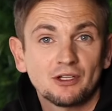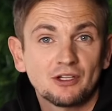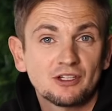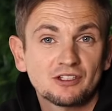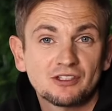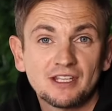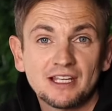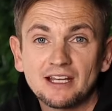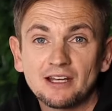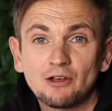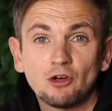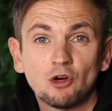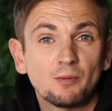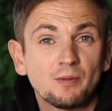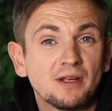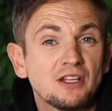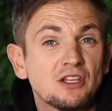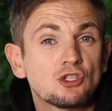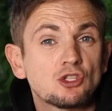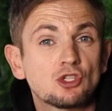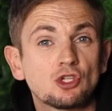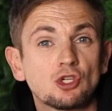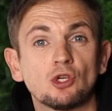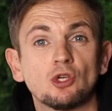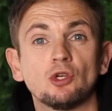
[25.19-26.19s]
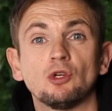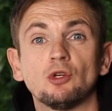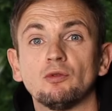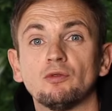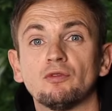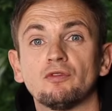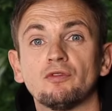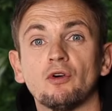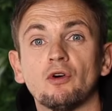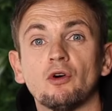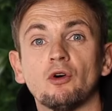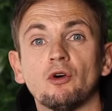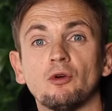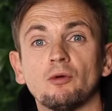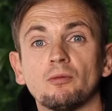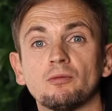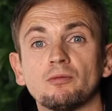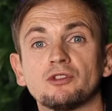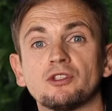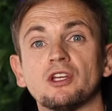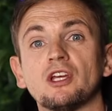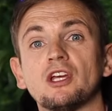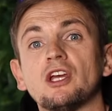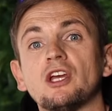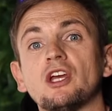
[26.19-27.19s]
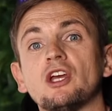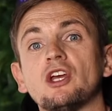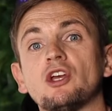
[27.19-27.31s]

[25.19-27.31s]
because they come in two forms.